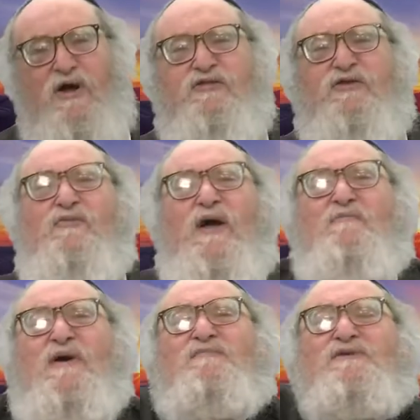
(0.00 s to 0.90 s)
But the
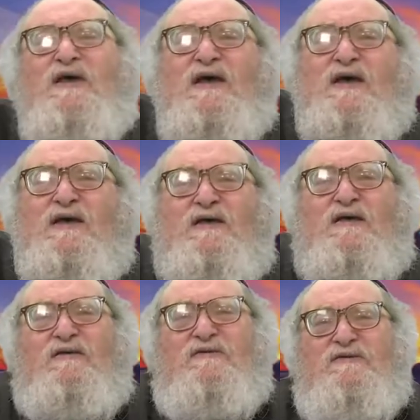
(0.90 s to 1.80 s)
Rambam
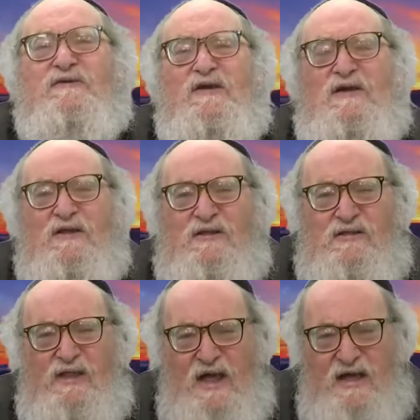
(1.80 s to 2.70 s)
says,
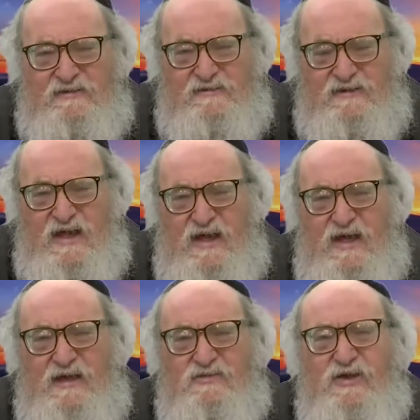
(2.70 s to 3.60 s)
let's
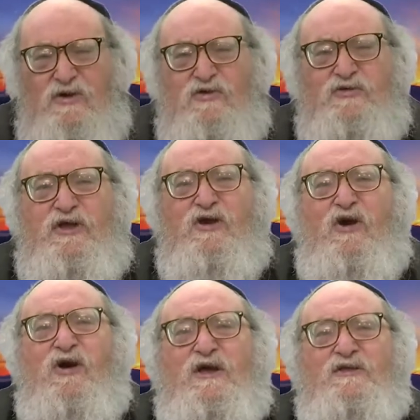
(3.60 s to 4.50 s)
say the
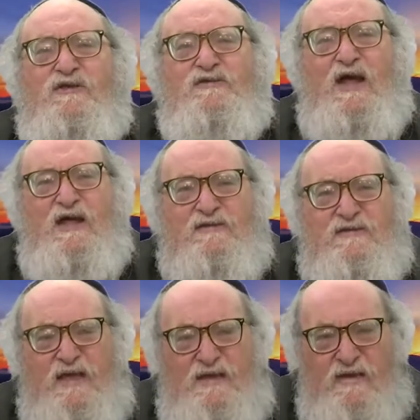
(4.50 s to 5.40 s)
guy does not
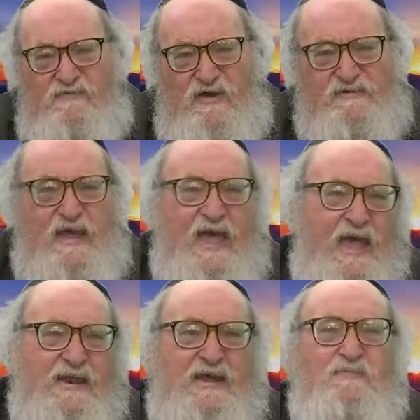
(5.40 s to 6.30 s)
say, give us
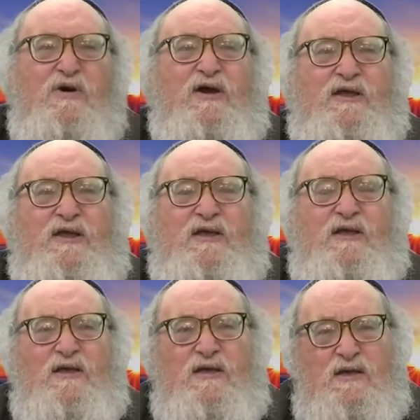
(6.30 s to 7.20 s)

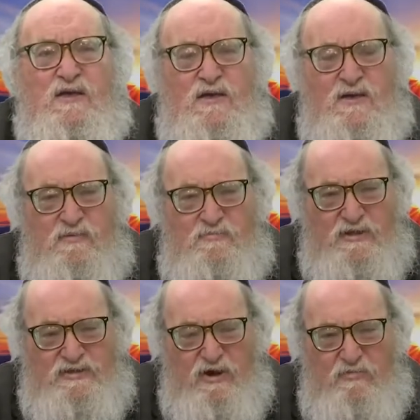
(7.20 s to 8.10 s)
anybody,
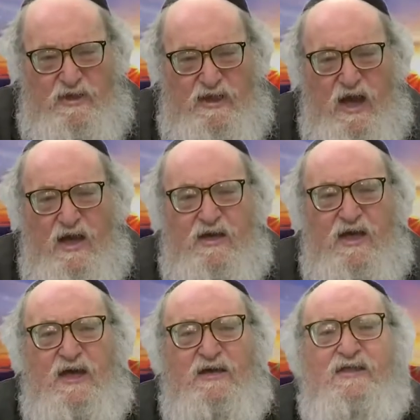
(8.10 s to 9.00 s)
but they're
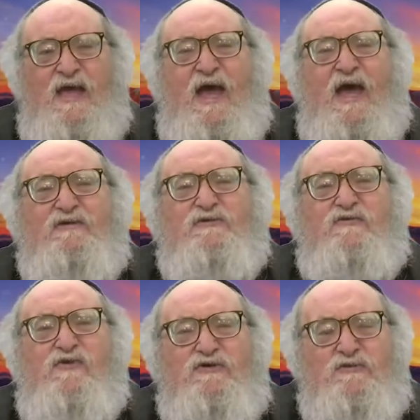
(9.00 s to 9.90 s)
miyached, they
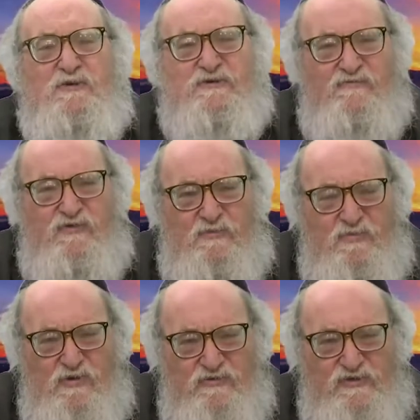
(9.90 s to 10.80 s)
ask for a
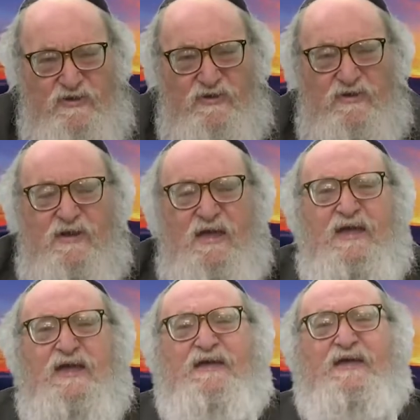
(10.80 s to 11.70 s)
specific person,
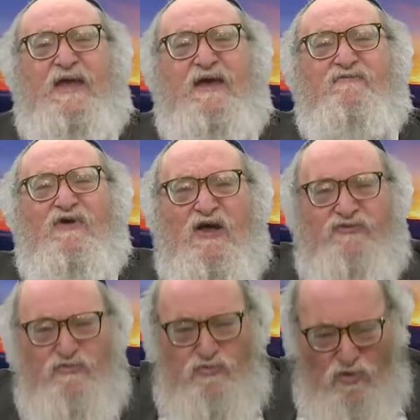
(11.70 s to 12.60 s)
give
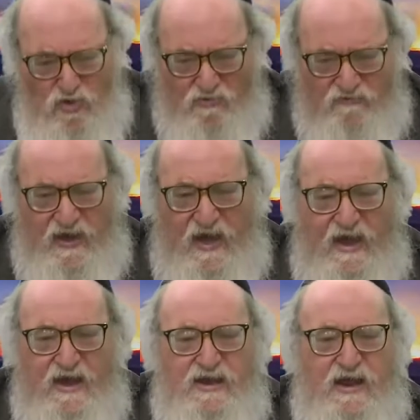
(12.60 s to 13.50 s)
us
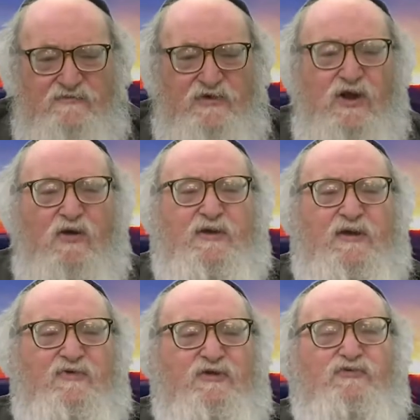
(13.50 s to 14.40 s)
Ruvain, and if you
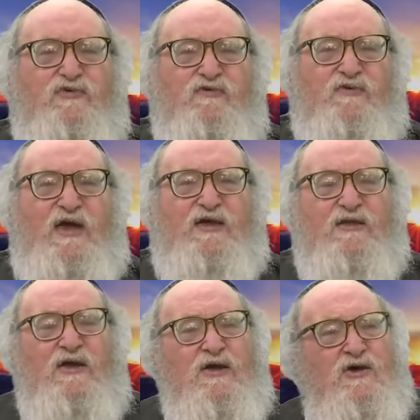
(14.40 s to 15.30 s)
don't give us
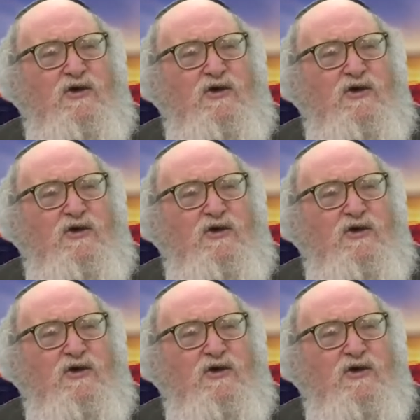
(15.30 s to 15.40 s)
Ruvain,